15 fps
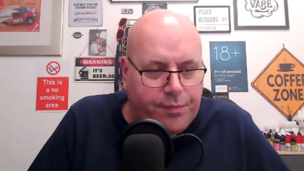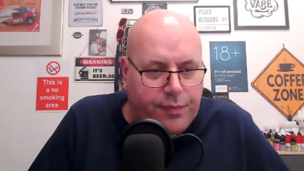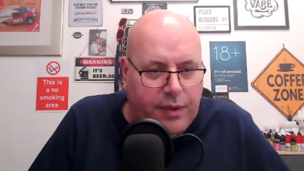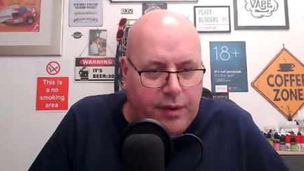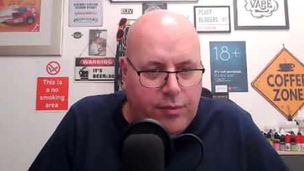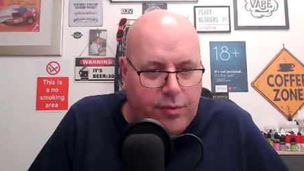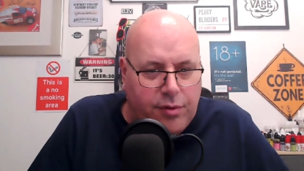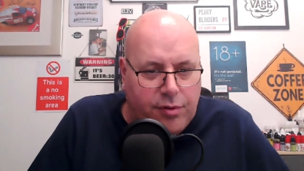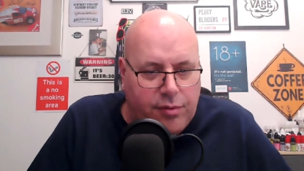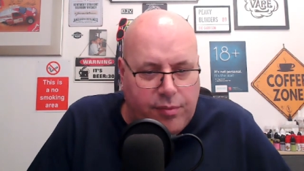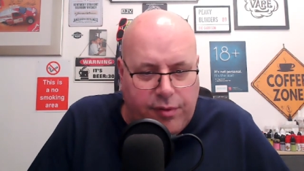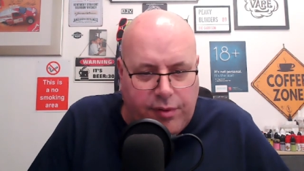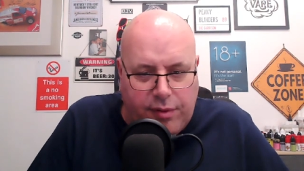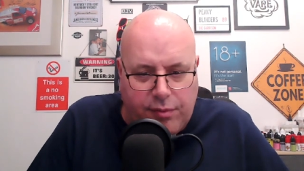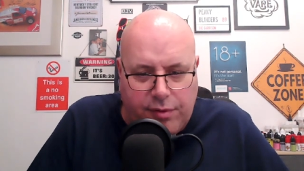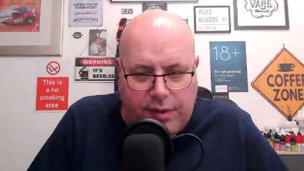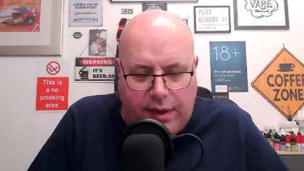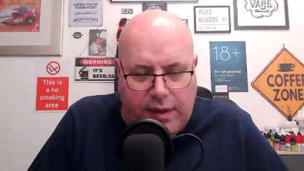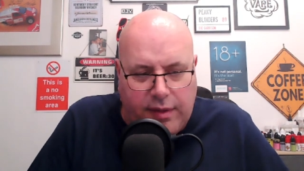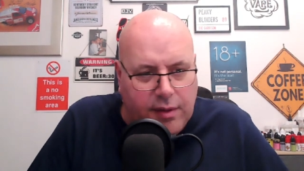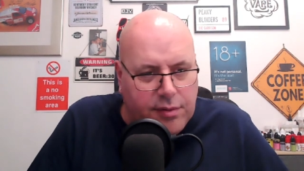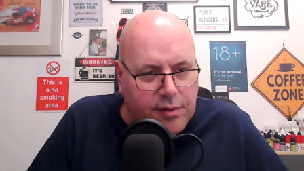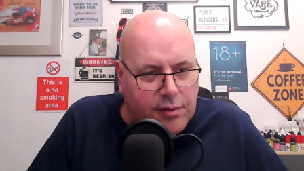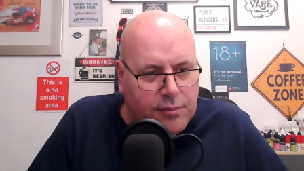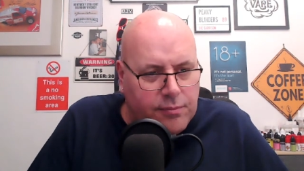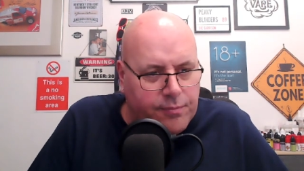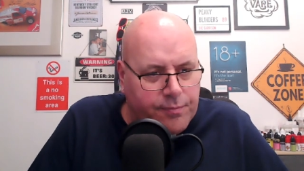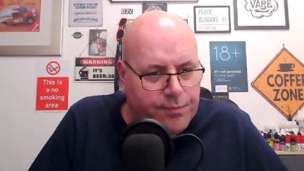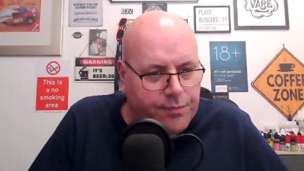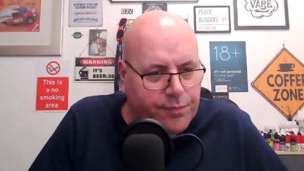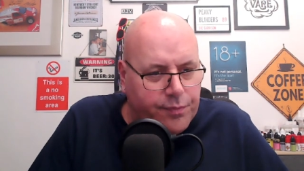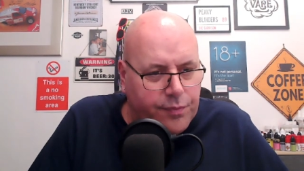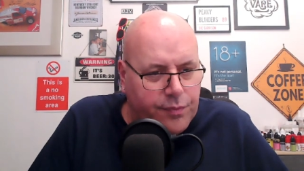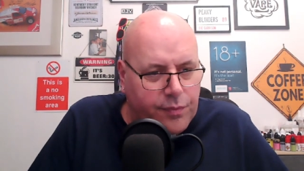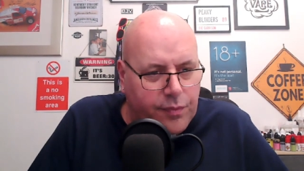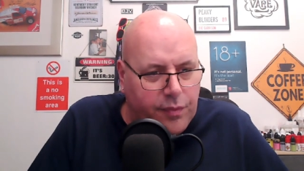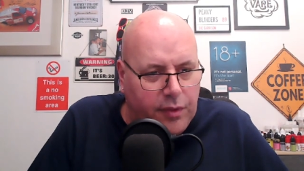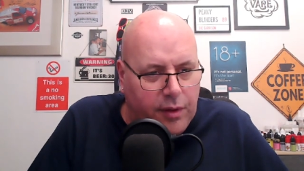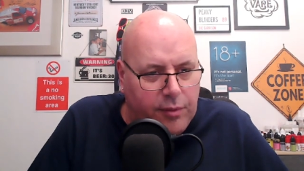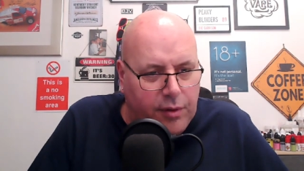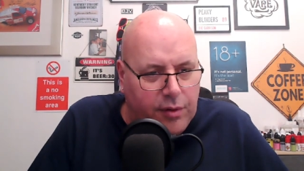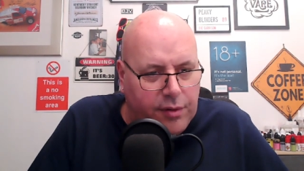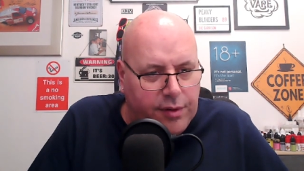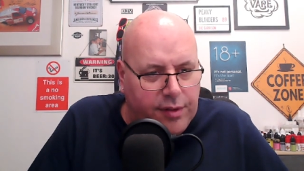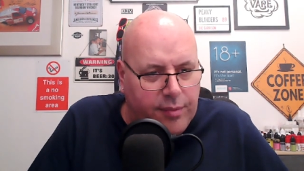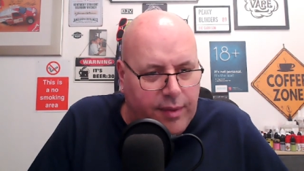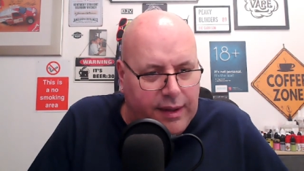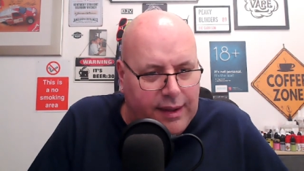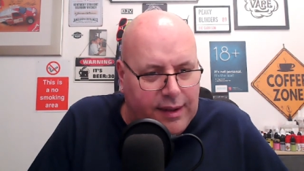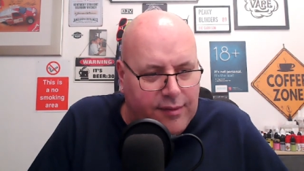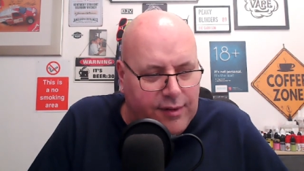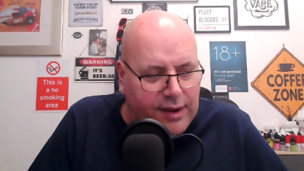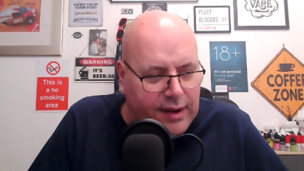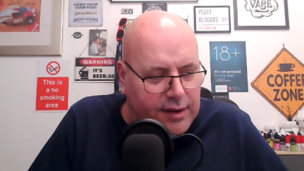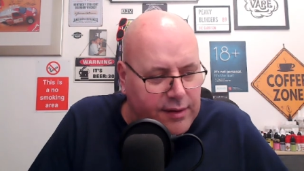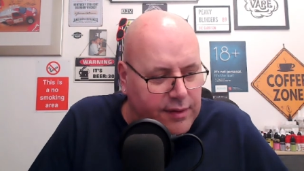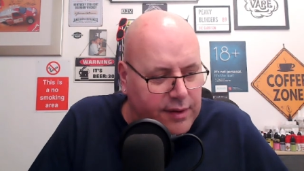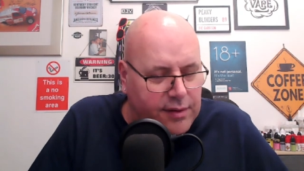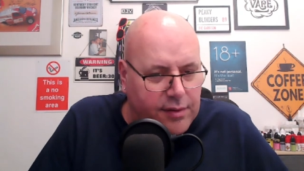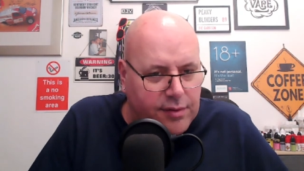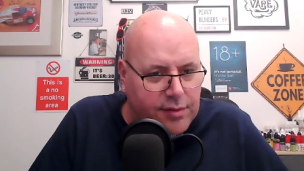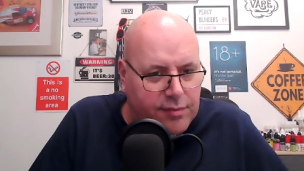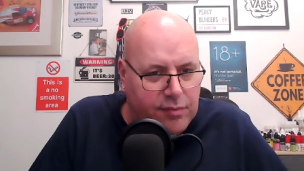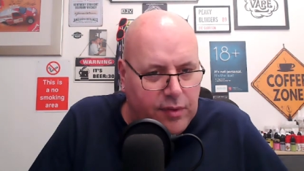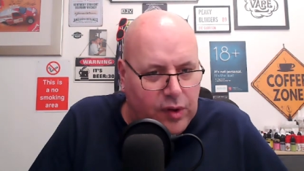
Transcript: It was just something that was there. That's all. I'm not looking to make a living out of it because